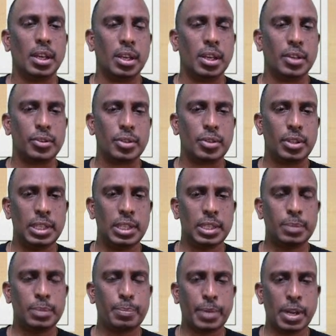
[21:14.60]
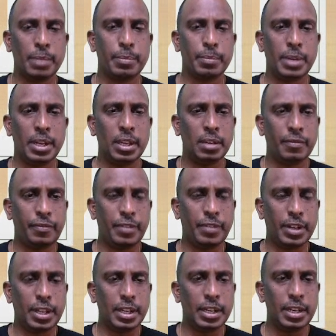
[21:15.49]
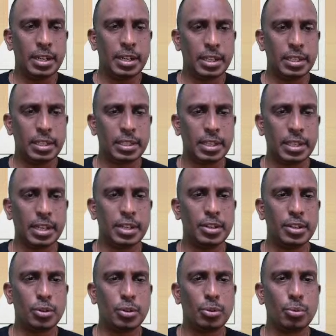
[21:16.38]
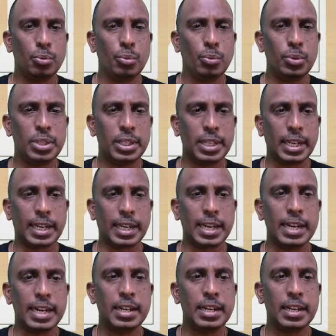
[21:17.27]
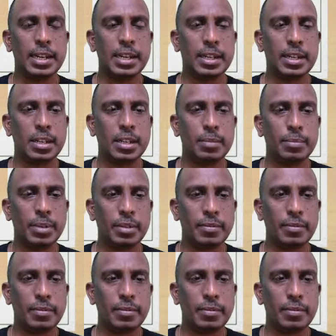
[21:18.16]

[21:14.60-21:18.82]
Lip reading: So this primary effluent is sent to secondary treatment,